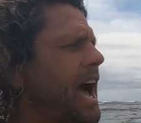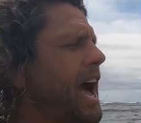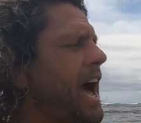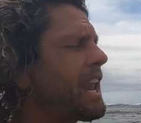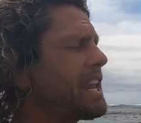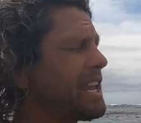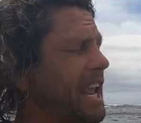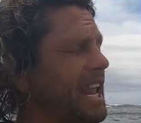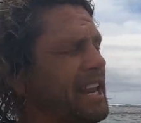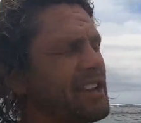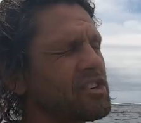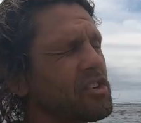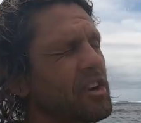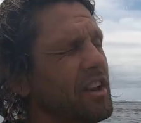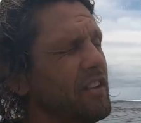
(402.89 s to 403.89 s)
Hardly
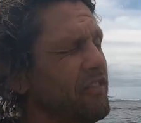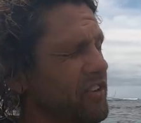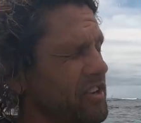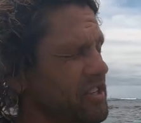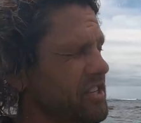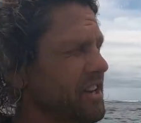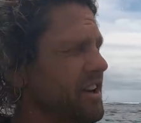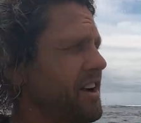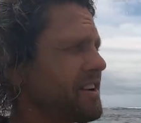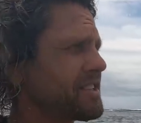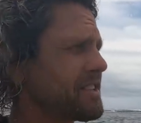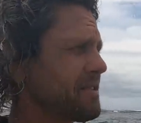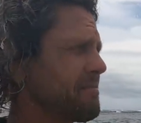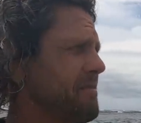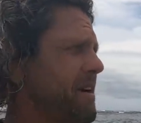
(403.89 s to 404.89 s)
any trigger fish are
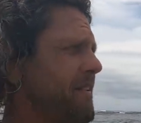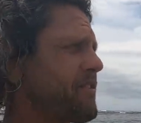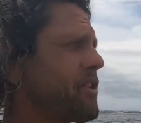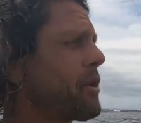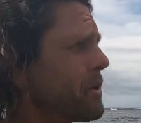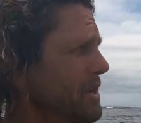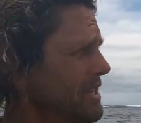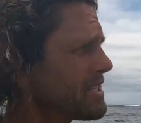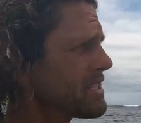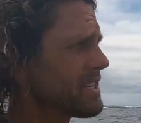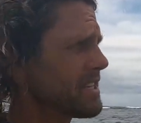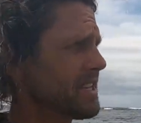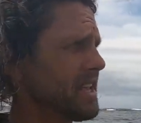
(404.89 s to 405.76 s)
nicer than my viewers.